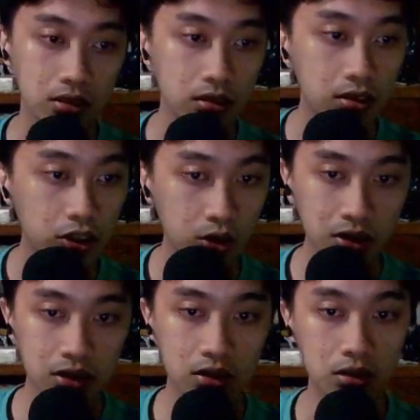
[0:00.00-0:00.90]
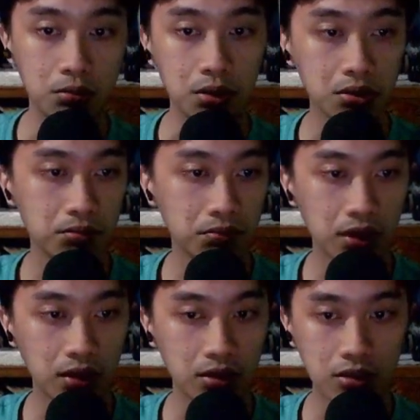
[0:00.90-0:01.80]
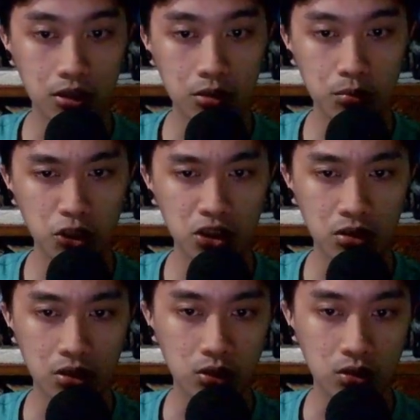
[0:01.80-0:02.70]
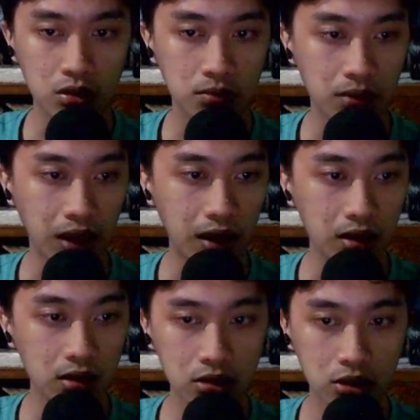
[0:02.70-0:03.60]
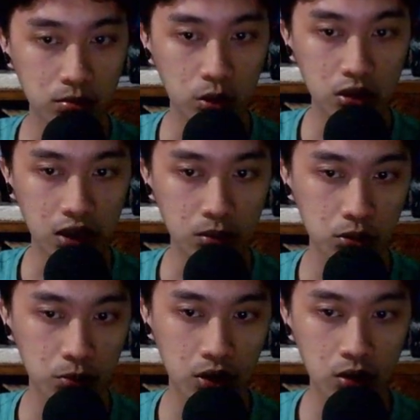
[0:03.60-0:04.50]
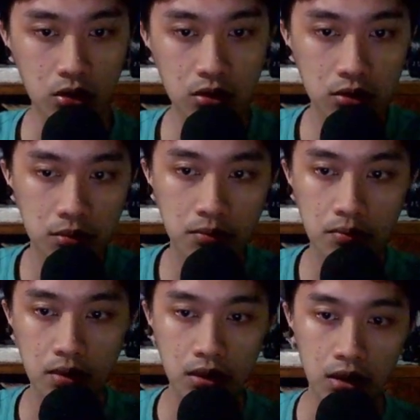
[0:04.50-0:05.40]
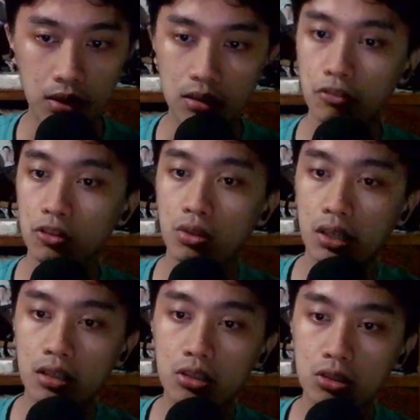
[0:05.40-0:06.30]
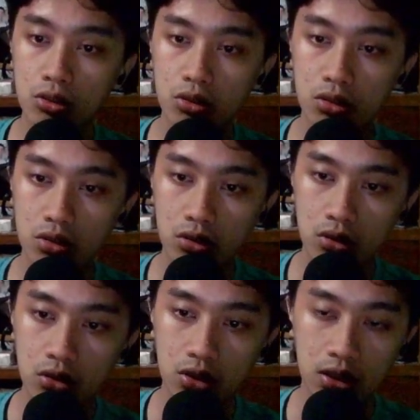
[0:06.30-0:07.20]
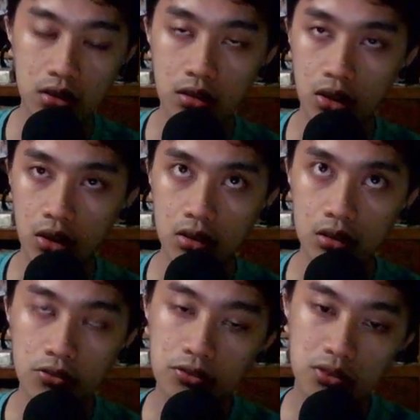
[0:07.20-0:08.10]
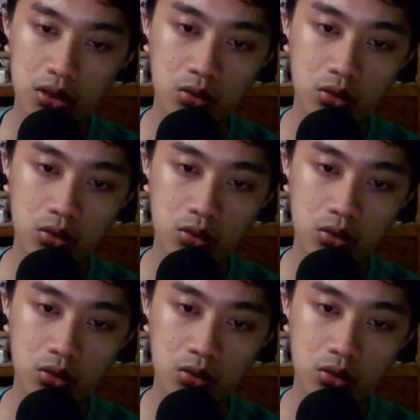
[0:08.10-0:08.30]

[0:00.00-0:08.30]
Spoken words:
So this is the build, and it's pushing around 8 smoked salmon per hour. I think if you let it run long enough, it